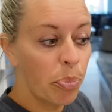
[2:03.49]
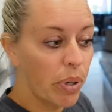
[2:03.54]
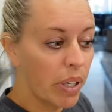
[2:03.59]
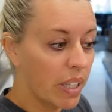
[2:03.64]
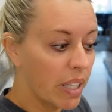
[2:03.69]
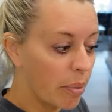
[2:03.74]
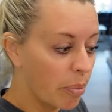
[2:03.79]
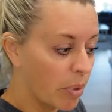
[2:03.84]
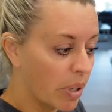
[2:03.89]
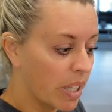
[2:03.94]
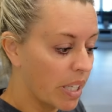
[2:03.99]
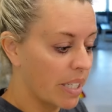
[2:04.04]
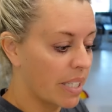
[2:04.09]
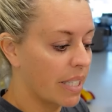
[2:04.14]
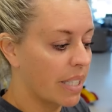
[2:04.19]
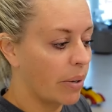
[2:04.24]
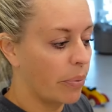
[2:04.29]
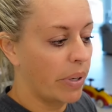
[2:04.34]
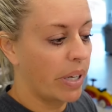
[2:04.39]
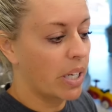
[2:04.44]
bring them with us,
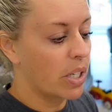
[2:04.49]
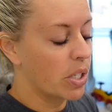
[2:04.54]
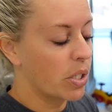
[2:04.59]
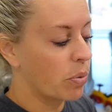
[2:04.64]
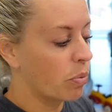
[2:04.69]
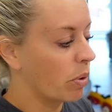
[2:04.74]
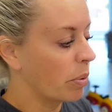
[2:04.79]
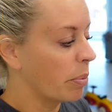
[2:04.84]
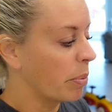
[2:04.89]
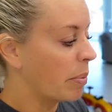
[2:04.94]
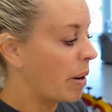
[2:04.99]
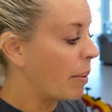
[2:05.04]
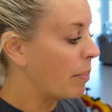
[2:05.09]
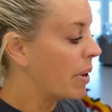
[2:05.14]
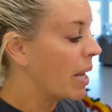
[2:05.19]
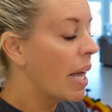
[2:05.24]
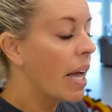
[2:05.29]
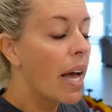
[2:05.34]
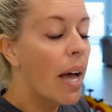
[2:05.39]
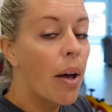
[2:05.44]
and then we can just warm them up.
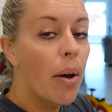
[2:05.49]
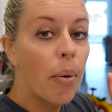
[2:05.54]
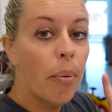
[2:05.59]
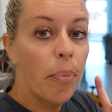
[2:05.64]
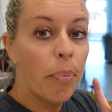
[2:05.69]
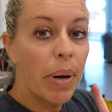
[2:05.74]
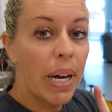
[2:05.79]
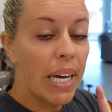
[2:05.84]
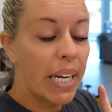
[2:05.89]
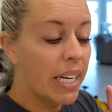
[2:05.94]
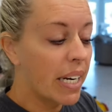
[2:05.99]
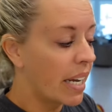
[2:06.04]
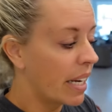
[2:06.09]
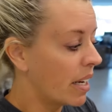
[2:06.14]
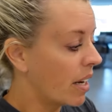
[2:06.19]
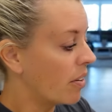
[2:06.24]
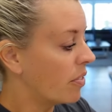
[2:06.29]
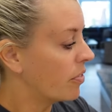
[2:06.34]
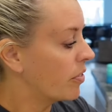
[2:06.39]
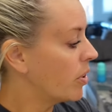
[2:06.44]
But I
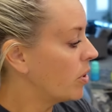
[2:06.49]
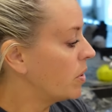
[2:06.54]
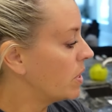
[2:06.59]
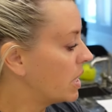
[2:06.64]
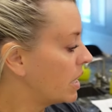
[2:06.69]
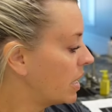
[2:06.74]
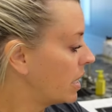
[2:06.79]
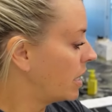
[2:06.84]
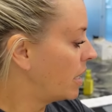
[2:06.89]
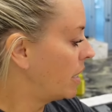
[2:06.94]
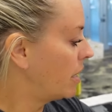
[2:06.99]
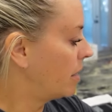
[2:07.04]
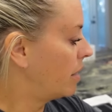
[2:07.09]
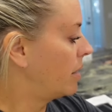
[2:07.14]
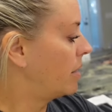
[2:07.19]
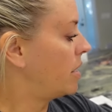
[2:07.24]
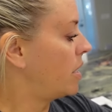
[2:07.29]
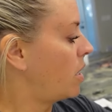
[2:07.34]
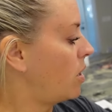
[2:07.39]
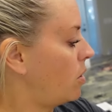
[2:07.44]
got frozen
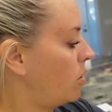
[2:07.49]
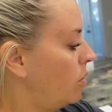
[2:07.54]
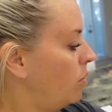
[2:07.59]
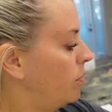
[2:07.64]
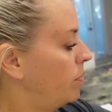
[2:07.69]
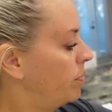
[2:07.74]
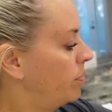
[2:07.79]
dough,